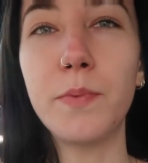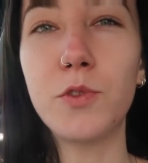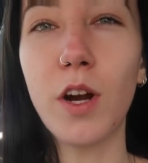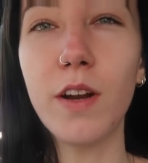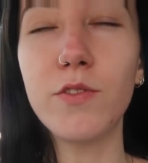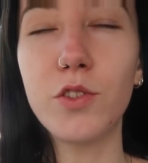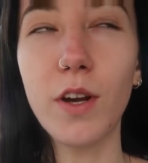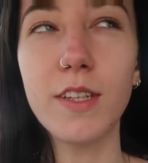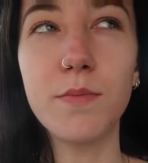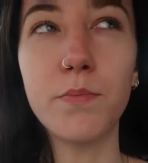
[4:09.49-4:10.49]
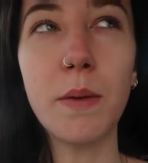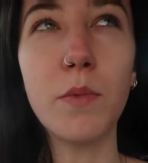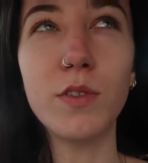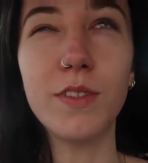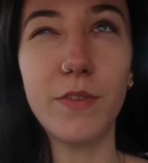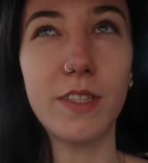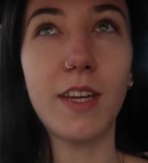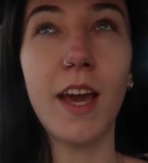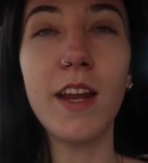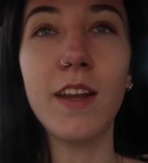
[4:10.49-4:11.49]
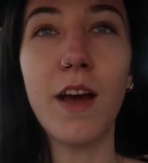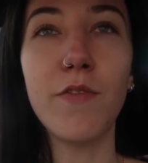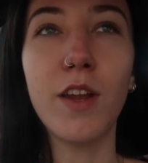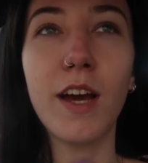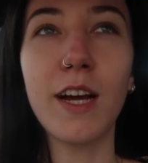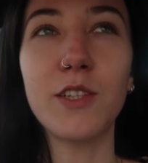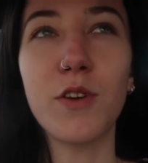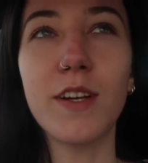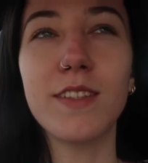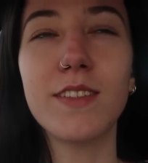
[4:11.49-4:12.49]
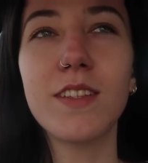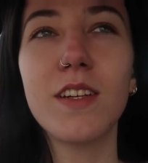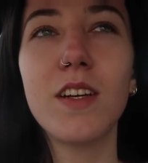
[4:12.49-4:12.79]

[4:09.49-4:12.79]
trying to dress a bit more sophisticated. I feel like I dress,